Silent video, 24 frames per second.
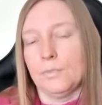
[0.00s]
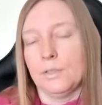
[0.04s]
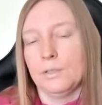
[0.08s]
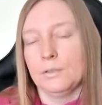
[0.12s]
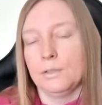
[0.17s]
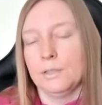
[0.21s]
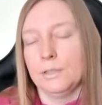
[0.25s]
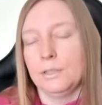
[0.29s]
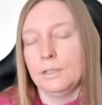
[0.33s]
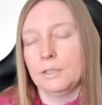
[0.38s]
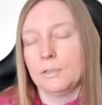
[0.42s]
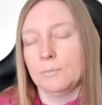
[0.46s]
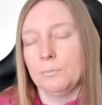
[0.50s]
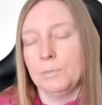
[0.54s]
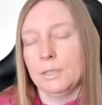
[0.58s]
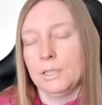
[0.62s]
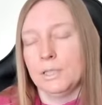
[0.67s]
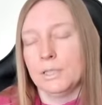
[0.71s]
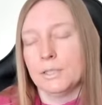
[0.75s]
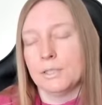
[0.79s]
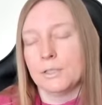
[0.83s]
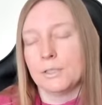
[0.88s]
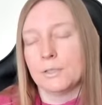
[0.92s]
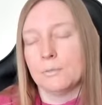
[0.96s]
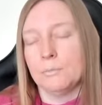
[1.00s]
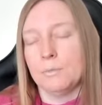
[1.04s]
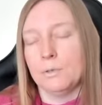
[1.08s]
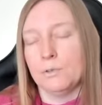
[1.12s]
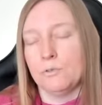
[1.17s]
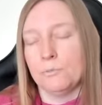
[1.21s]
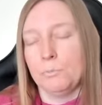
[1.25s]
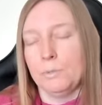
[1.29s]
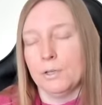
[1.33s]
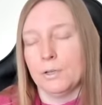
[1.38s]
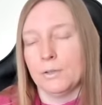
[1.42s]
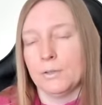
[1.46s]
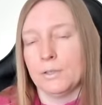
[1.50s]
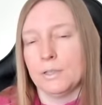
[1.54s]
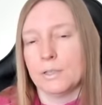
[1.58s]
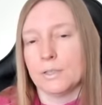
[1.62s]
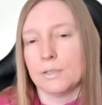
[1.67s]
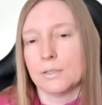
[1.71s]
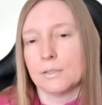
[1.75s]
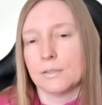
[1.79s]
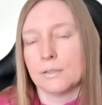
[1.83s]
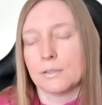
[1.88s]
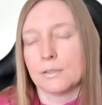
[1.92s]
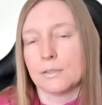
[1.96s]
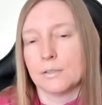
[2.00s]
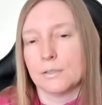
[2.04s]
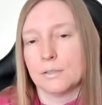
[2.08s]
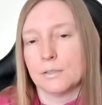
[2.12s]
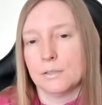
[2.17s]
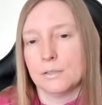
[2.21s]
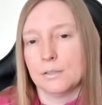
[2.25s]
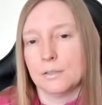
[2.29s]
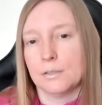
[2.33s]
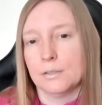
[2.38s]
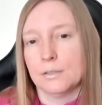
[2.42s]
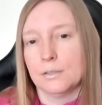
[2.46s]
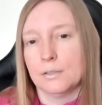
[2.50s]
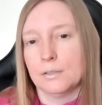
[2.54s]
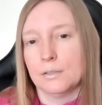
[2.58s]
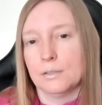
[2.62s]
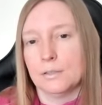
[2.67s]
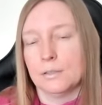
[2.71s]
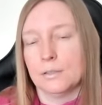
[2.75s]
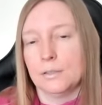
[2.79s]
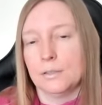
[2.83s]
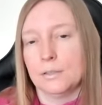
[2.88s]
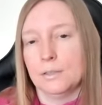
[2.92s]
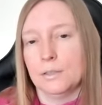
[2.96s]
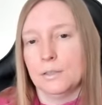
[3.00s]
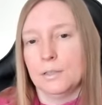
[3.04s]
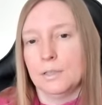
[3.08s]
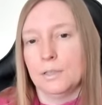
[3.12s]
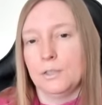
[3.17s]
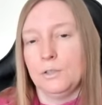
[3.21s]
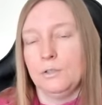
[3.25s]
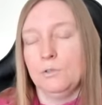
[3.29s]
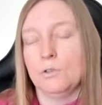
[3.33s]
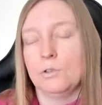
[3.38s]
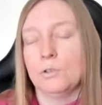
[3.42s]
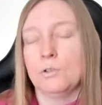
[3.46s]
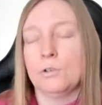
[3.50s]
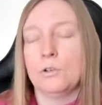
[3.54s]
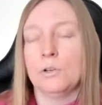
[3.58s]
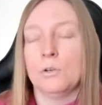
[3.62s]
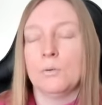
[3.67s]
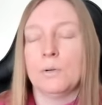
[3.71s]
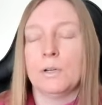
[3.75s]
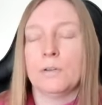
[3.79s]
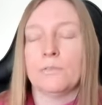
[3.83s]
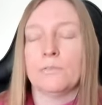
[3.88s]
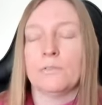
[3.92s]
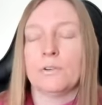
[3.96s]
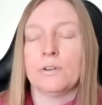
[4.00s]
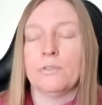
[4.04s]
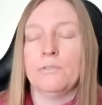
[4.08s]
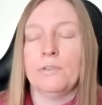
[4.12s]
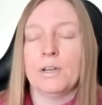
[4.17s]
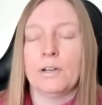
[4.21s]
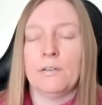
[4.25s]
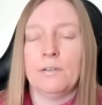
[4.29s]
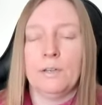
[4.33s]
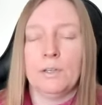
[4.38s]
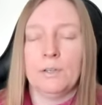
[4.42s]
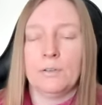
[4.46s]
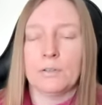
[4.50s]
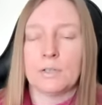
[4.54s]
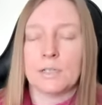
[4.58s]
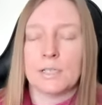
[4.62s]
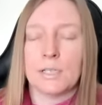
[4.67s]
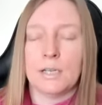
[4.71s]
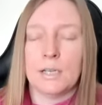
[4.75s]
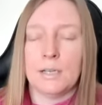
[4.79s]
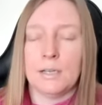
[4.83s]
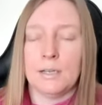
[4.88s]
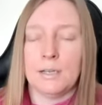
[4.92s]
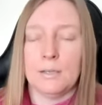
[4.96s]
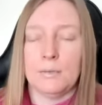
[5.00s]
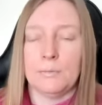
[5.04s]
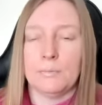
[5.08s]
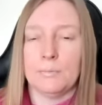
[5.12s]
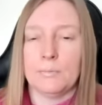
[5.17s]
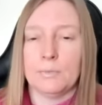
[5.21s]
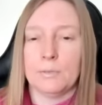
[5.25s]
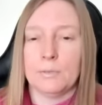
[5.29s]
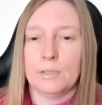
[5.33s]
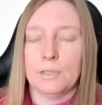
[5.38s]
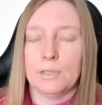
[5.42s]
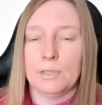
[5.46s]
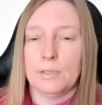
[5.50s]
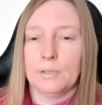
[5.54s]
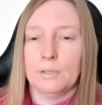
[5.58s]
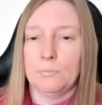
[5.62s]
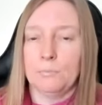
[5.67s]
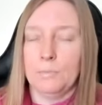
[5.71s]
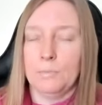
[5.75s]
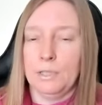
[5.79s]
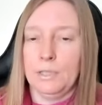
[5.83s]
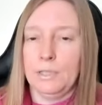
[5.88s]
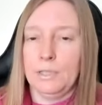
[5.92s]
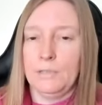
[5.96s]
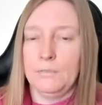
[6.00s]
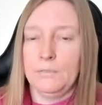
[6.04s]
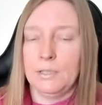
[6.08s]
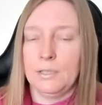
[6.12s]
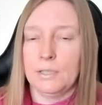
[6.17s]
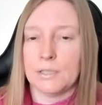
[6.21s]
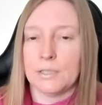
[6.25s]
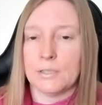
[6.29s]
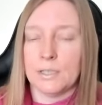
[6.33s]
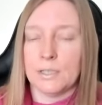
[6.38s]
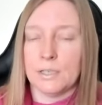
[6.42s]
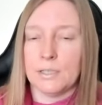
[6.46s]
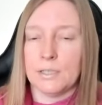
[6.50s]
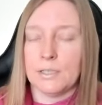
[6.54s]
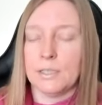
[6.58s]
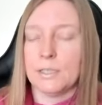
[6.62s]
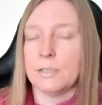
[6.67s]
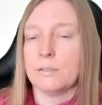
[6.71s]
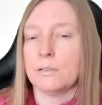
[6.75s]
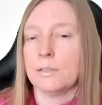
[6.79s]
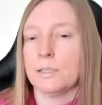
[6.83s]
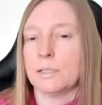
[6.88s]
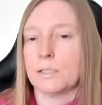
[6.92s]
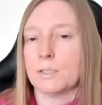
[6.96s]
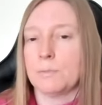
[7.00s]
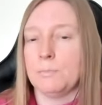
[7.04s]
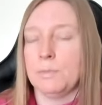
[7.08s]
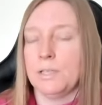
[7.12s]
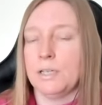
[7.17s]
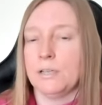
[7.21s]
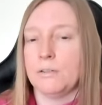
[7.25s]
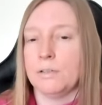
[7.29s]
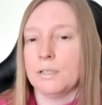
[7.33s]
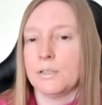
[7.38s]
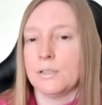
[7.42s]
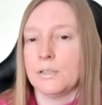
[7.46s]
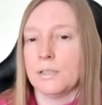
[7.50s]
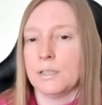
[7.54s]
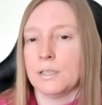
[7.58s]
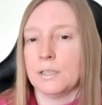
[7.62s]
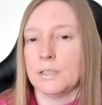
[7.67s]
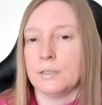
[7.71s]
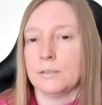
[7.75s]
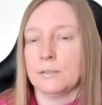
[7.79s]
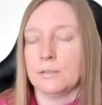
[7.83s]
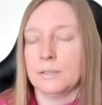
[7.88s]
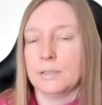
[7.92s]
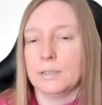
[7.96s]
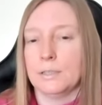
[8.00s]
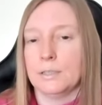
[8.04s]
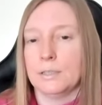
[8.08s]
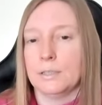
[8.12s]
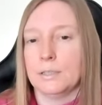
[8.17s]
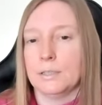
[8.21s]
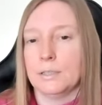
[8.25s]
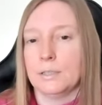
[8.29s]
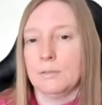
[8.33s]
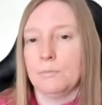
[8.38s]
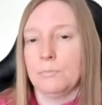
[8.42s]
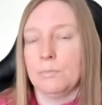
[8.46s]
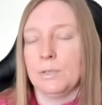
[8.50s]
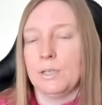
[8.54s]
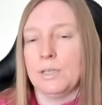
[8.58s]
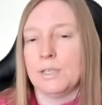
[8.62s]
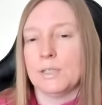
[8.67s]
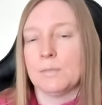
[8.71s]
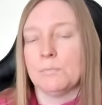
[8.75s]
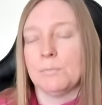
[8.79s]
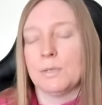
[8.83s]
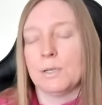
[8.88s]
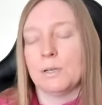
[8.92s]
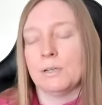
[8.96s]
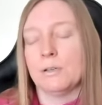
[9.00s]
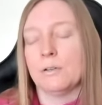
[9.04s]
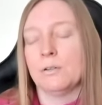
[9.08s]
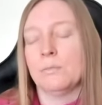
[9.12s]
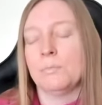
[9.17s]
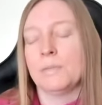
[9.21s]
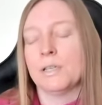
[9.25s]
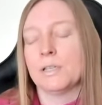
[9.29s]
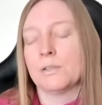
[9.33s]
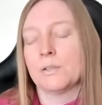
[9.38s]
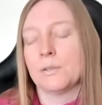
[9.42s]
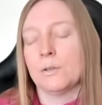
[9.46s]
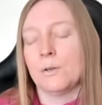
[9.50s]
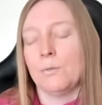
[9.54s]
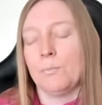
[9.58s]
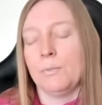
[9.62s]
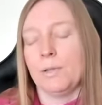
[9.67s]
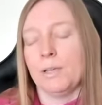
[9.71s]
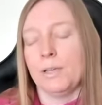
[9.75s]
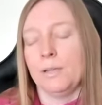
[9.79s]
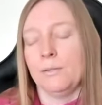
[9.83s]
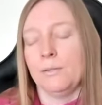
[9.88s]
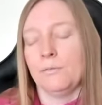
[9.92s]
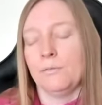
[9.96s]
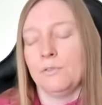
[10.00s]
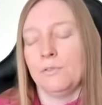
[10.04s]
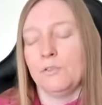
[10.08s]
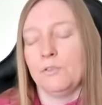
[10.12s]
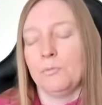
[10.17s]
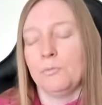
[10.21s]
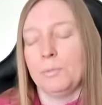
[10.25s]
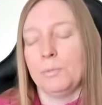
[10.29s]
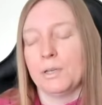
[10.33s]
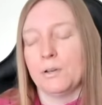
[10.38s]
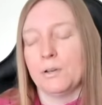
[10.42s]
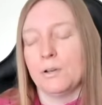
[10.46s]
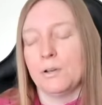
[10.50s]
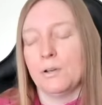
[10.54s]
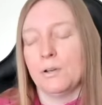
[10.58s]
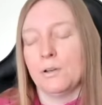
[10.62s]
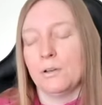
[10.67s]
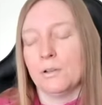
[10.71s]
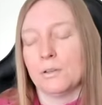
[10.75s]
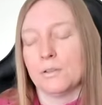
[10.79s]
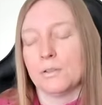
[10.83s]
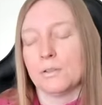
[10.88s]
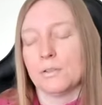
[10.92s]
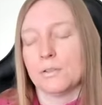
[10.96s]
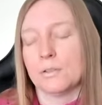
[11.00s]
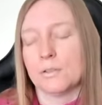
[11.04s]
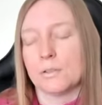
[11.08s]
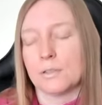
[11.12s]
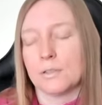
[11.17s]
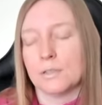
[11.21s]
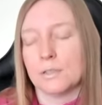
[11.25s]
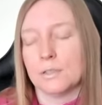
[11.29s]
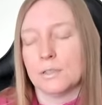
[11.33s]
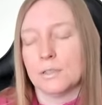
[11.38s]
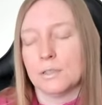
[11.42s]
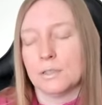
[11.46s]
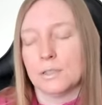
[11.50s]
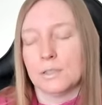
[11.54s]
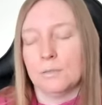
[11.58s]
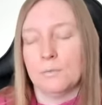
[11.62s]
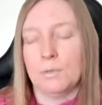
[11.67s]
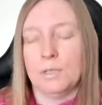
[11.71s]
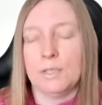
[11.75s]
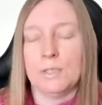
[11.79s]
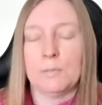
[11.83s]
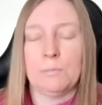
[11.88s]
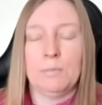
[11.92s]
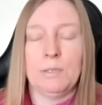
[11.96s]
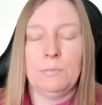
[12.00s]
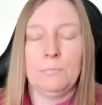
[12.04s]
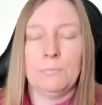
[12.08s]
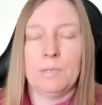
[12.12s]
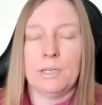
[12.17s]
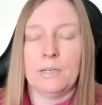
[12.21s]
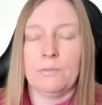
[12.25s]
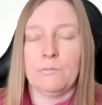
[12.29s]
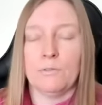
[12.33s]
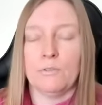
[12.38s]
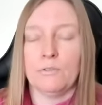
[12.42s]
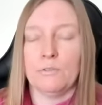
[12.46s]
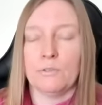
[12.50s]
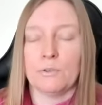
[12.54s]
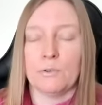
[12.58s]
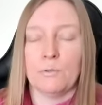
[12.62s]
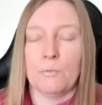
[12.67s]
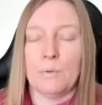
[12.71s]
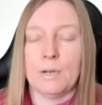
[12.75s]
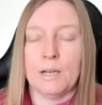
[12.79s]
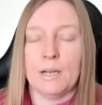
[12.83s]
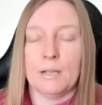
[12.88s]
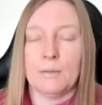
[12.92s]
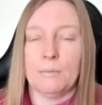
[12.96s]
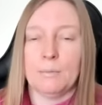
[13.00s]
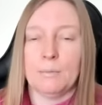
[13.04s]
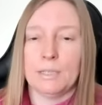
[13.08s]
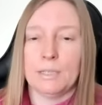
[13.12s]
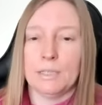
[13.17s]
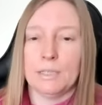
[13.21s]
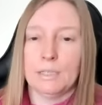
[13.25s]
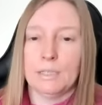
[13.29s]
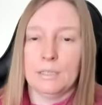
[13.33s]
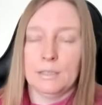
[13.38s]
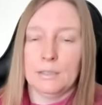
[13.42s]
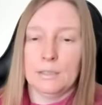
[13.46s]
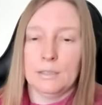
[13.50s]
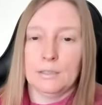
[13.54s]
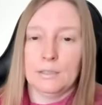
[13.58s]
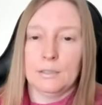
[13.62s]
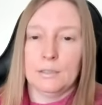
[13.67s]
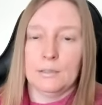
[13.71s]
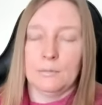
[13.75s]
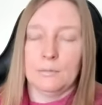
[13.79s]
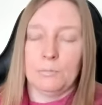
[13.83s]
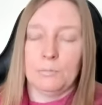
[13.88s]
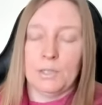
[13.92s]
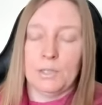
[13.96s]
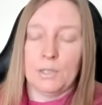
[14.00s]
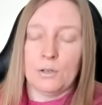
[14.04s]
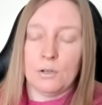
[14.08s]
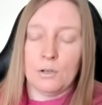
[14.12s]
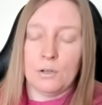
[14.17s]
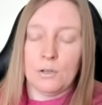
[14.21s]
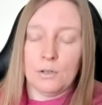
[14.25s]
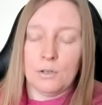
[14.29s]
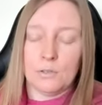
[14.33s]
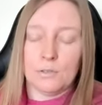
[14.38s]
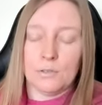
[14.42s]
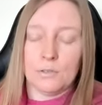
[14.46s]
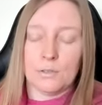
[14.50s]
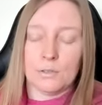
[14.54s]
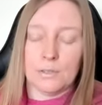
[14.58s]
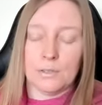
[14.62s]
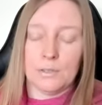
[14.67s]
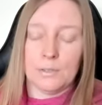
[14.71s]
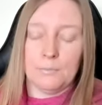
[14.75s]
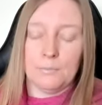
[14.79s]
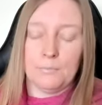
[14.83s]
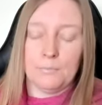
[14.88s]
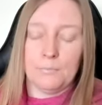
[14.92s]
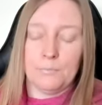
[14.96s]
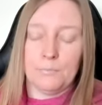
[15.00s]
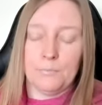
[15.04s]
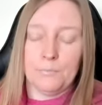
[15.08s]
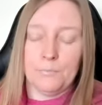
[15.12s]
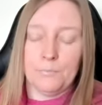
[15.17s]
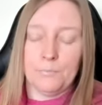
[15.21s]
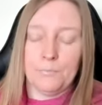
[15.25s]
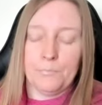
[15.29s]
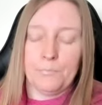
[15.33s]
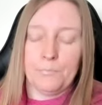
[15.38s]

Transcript: and then you can begin to move beyond this you could go on for a very long time believing this idea and experiencing it, but it's becoming so painful because, well, it's been painful for a while, but because um,